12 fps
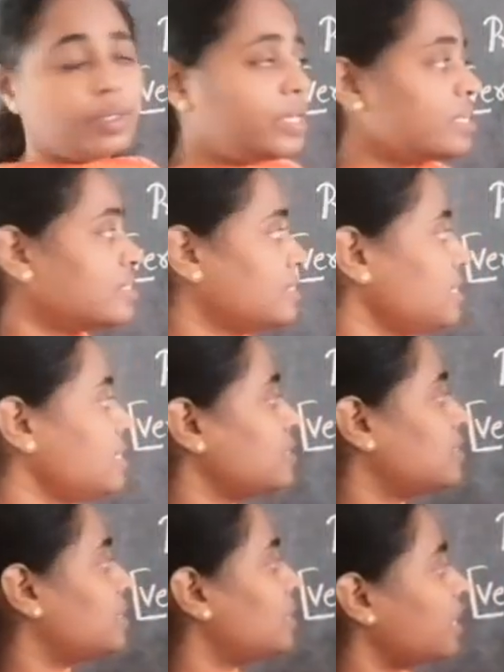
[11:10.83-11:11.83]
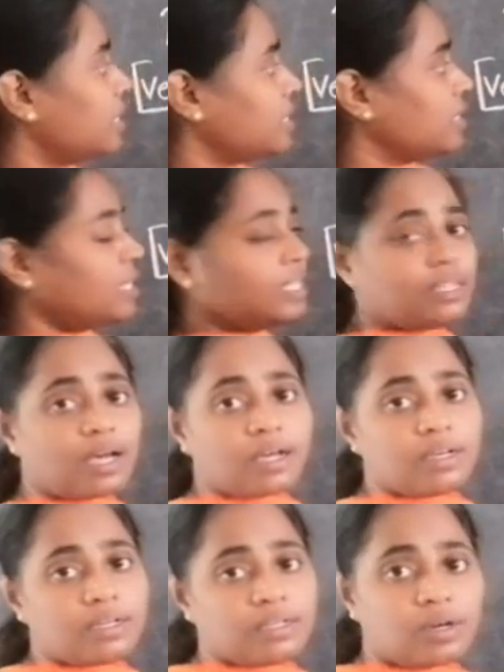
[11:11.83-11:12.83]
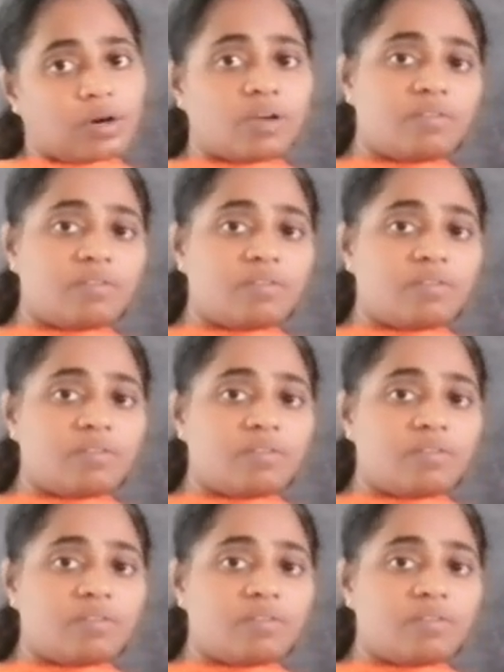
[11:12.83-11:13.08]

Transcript: You can see here, Geeta,